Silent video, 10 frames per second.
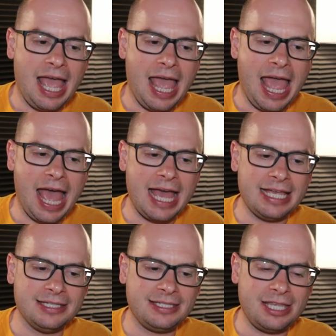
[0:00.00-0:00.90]

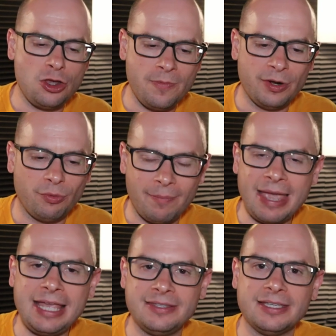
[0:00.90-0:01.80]
has human
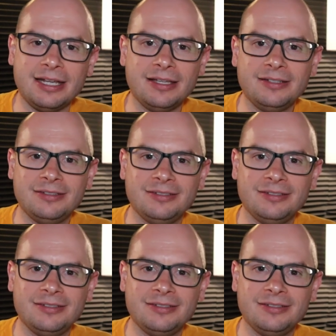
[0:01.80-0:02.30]
remains in it.